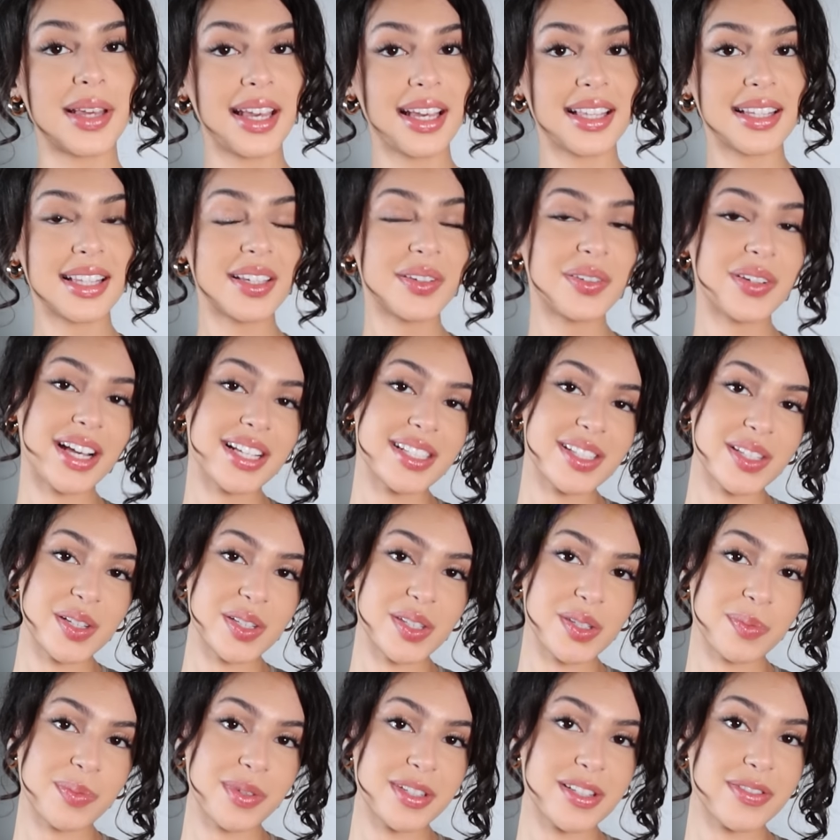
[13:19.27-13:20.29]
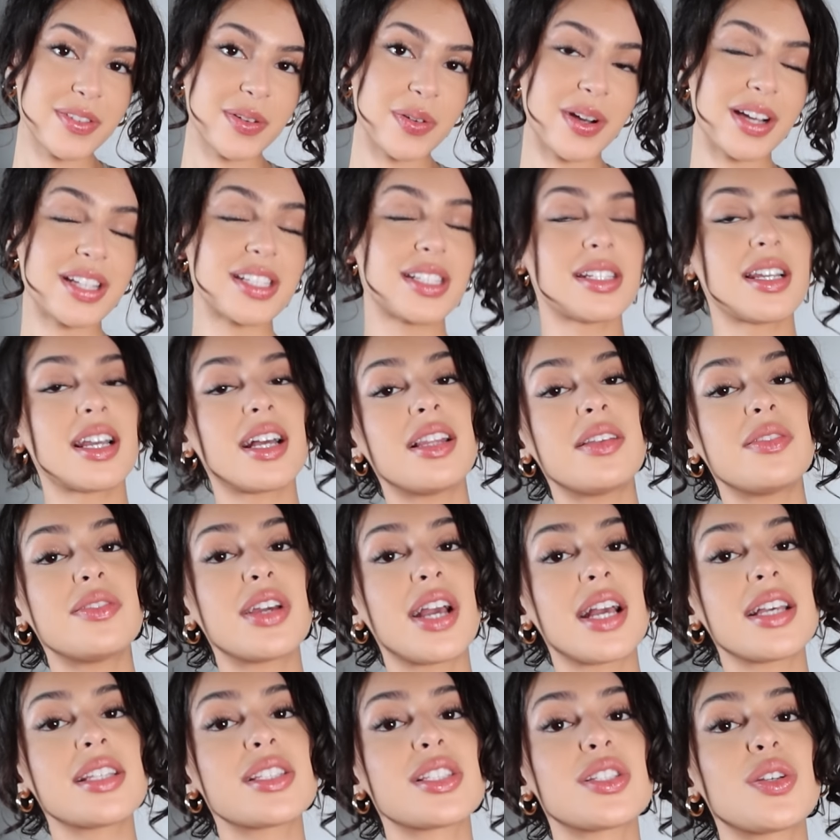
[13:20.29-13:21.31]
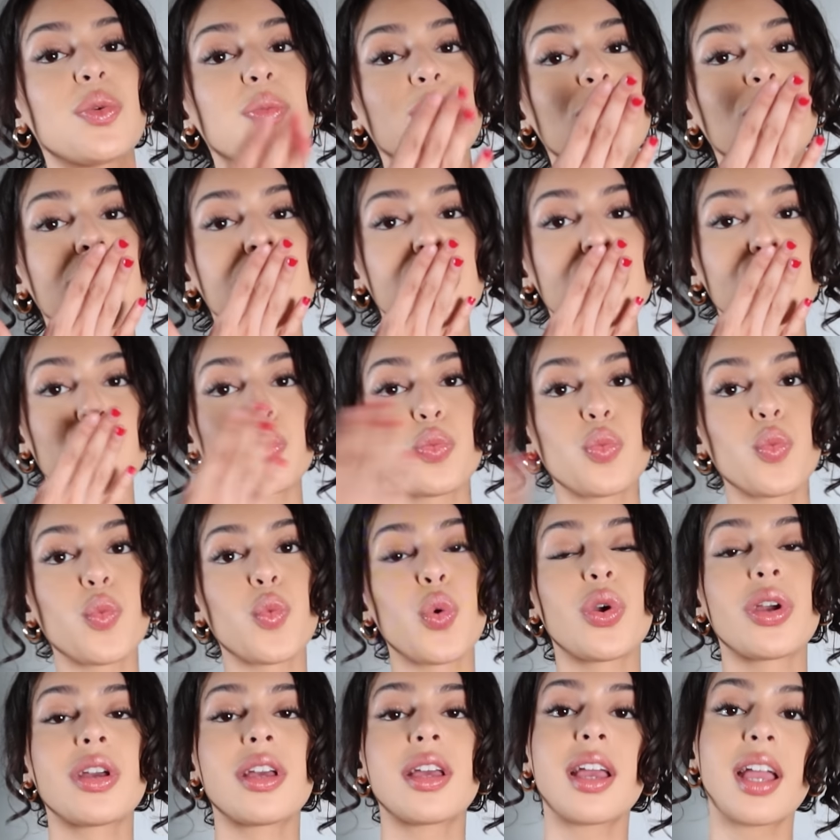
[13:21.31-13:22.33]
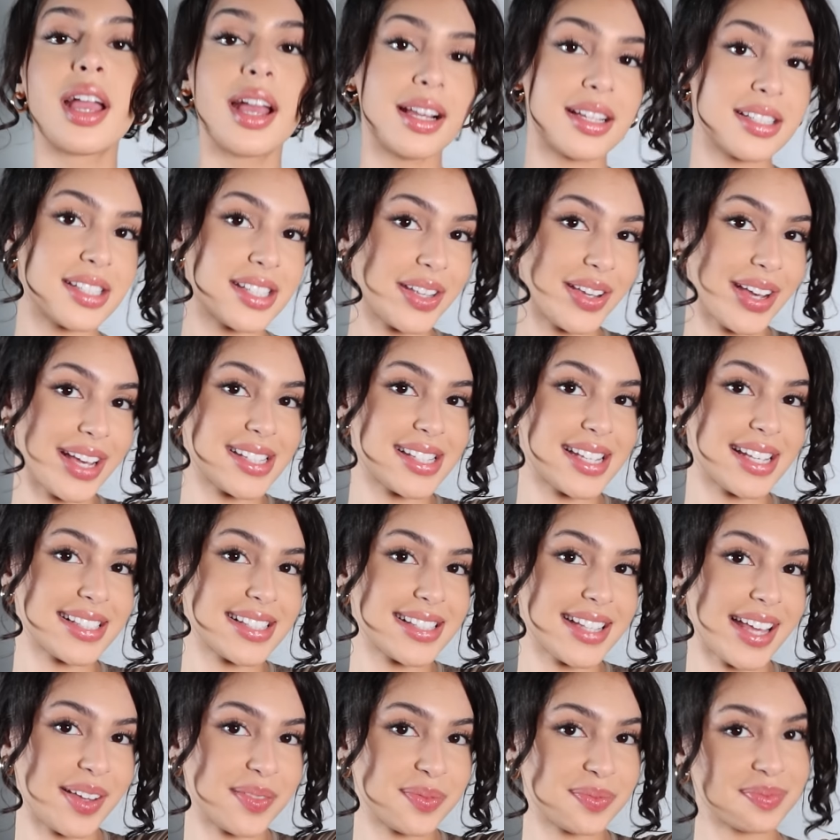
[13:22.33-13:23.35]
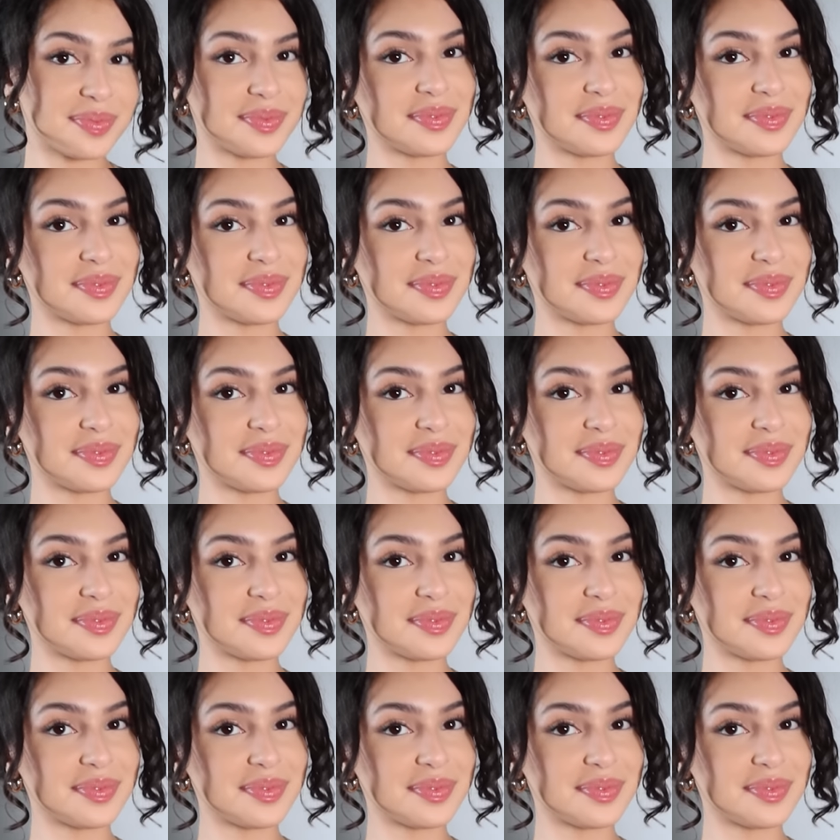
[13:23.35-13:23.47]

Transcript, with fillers: yeah, thank you guys so so much for watching. I love you guys so much, and I'll see you guys next time.